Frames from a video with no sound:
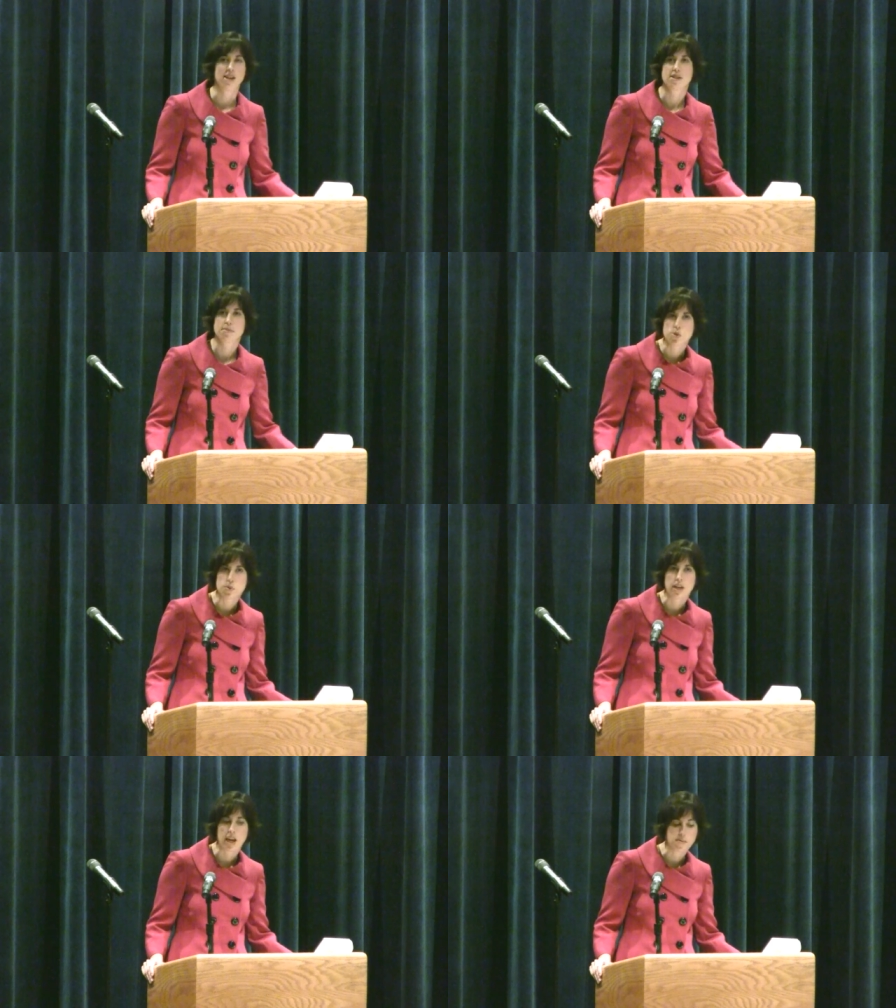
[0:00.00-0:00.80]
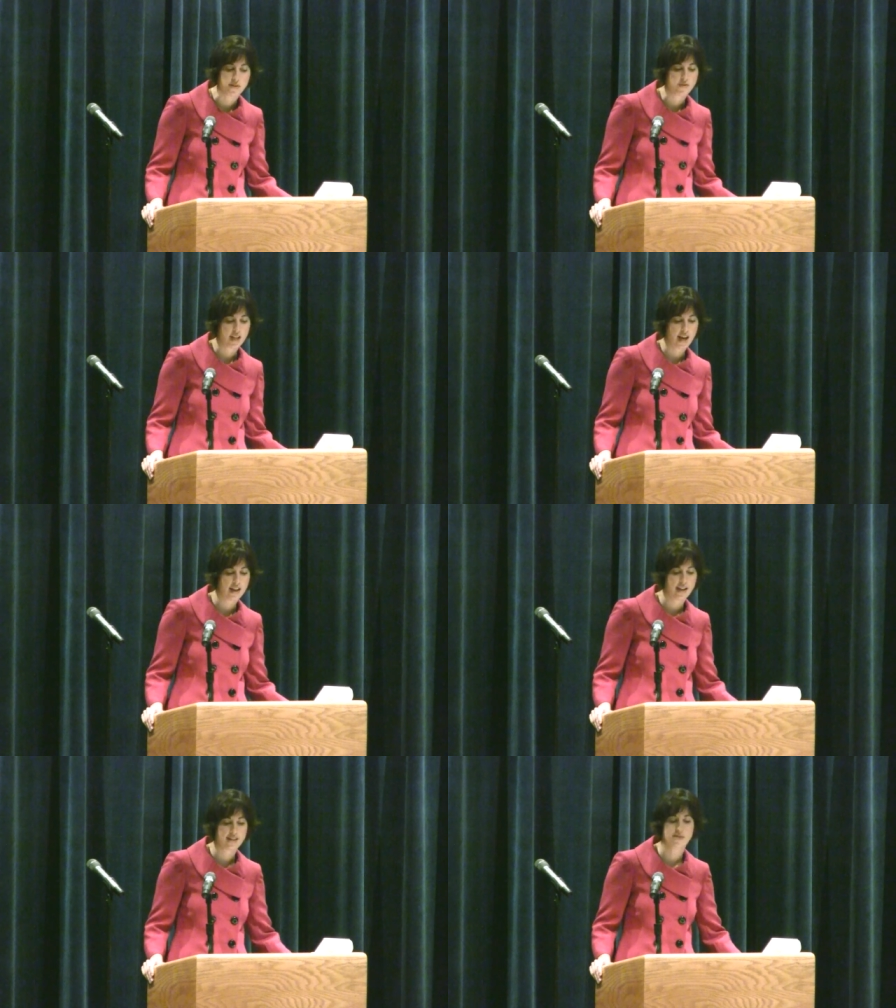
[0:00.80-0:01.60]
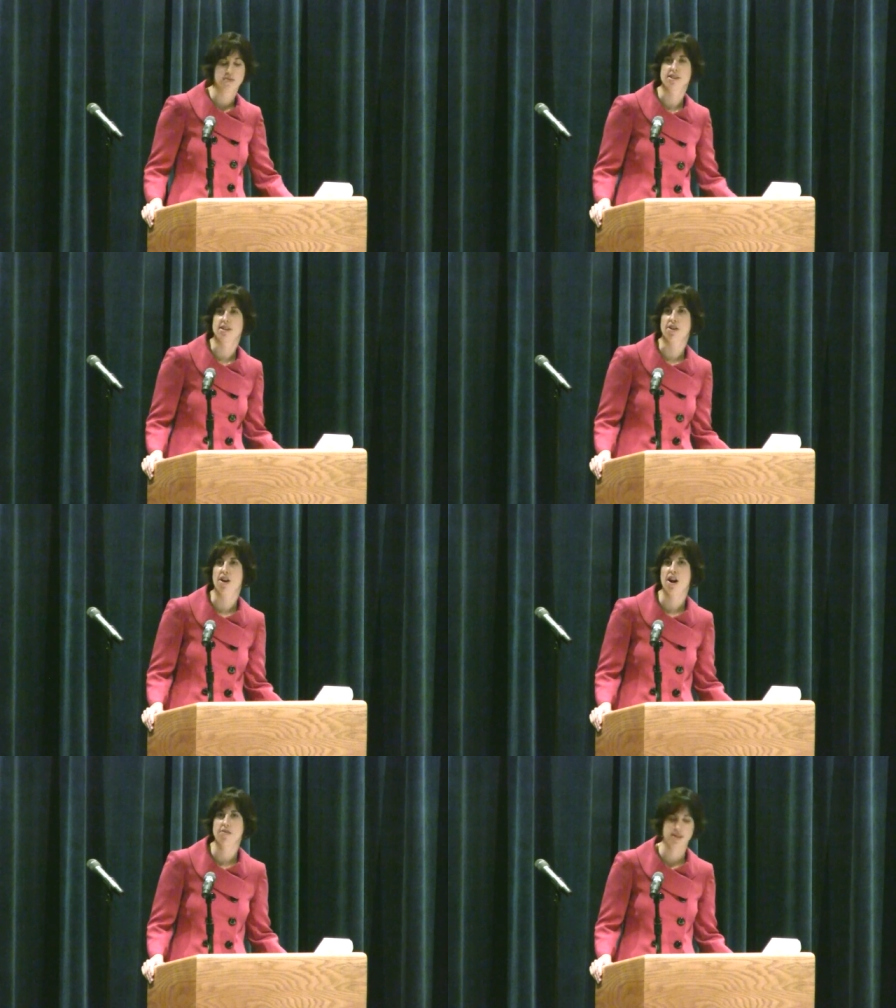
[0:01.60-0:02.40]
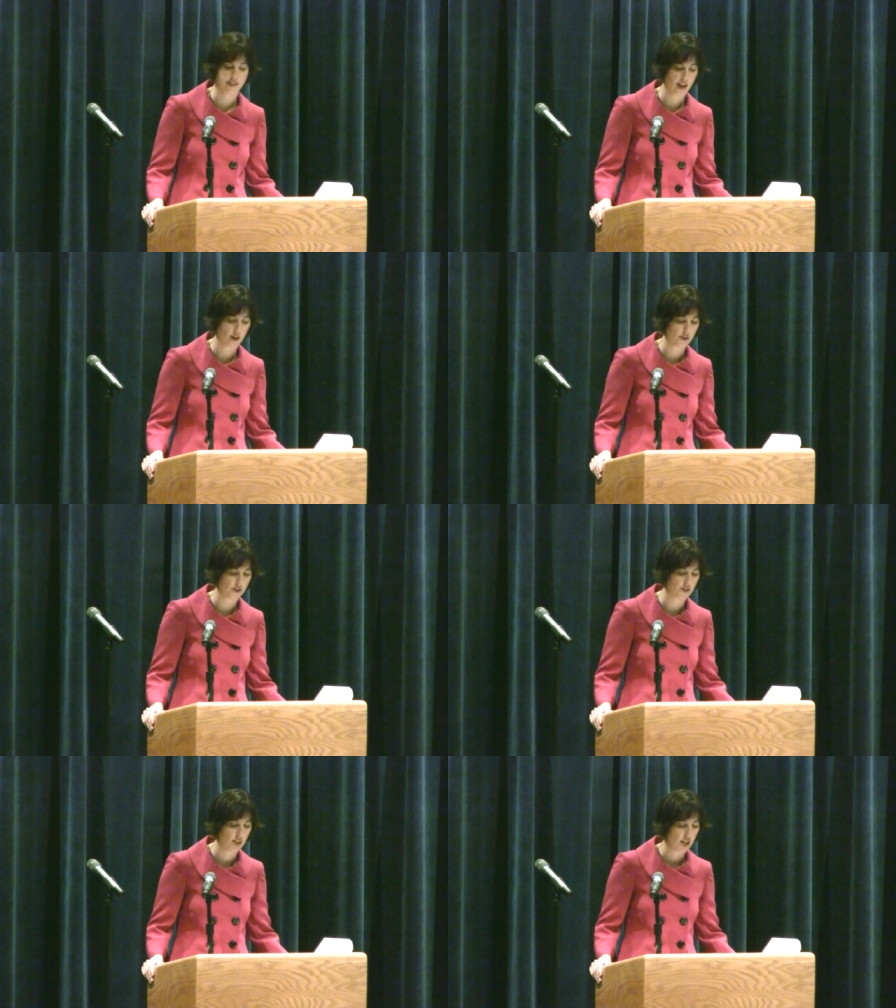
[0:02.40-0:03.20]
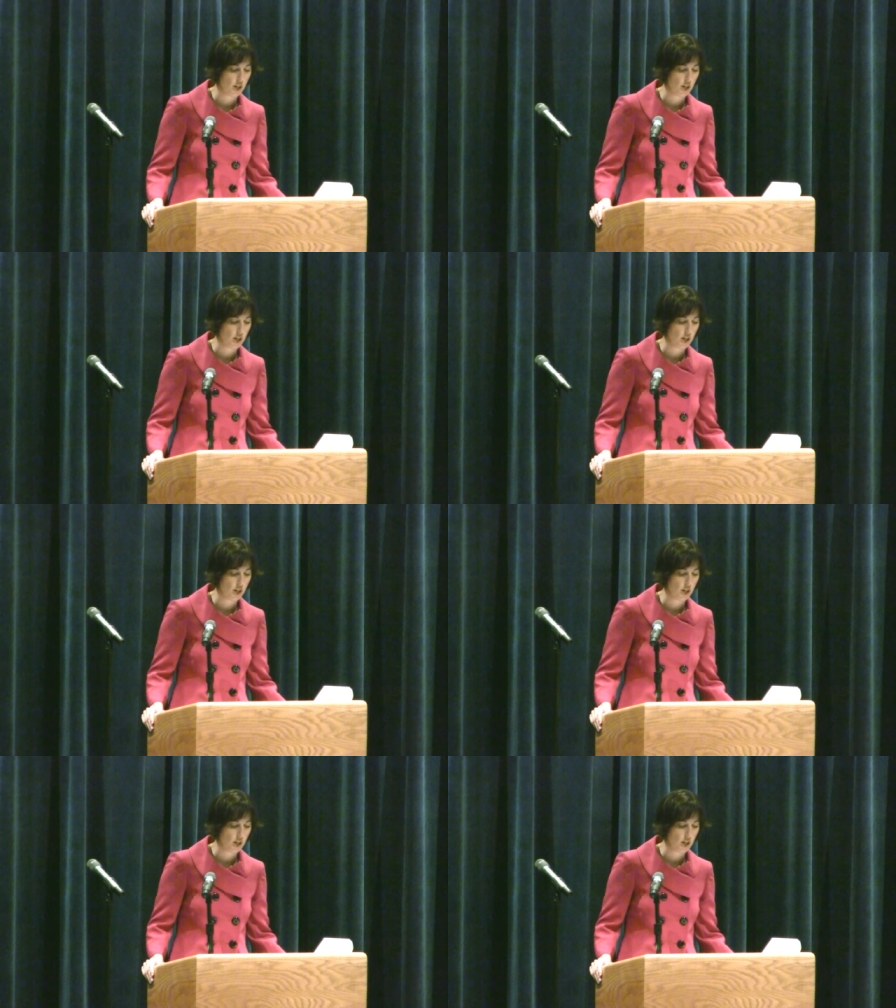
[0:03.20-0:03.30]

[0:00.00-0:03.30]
challenge them to a game of tennis, visit their office hours,